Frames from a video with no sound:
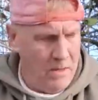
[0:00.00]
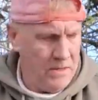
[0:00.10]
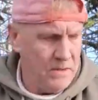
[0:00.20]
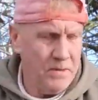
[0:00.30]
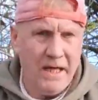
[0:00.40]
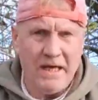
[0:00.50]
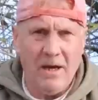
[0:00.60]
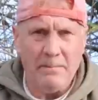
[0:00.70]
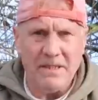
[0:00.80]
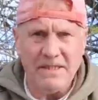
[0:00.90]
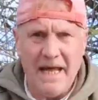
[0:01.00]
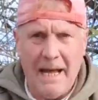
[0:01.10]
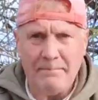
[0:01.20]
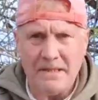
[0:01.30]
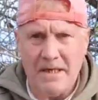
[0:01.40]
I just want to get a couple of
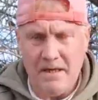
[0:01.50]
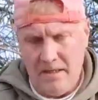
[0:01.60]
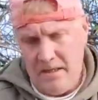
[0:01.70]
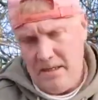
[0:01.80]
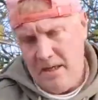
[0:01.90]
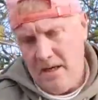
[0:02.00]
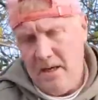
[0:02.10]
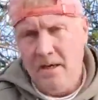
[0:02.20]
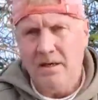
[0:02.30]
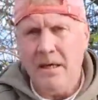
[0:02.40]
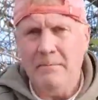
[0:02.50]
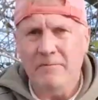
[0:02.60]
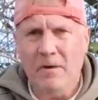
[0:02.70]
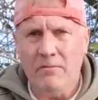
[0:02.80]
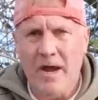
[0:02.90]
snaps, keep it
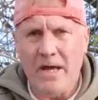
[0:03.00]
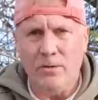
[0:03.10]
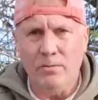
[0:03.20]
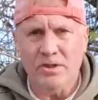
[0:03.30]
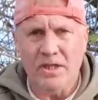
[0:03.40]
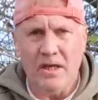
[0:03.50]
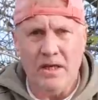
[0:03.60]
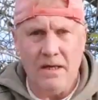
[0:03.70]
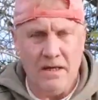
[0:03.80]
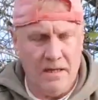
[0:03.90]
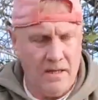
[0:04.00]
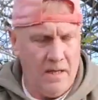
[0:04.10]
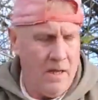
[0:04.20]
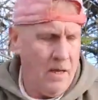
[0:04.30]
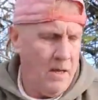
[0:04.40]
for my records,
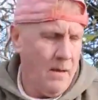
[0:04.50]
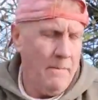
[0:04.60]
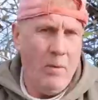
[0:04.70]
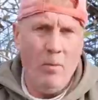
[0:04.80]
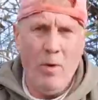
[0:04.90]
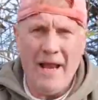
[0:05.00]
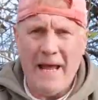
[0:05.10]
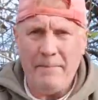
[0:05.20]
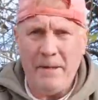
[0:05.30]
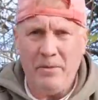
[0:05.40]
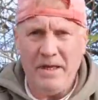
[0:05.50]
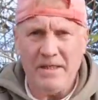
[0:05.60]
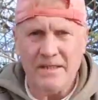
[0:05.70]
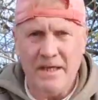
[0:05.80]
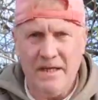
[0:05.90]
but well happy with
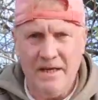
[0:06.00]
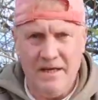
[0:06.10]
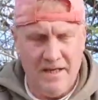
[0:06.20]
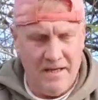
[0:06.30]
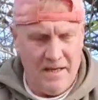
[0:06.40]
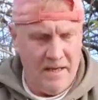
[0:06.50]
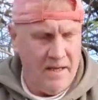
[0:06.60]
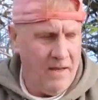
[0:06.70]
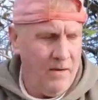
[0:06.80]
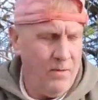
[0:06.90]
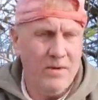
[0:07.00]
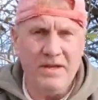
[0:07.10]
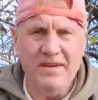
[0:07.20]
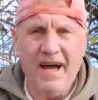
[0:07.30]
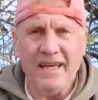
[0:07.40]
this. What a
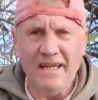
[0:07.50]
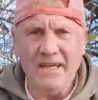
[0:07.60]
day.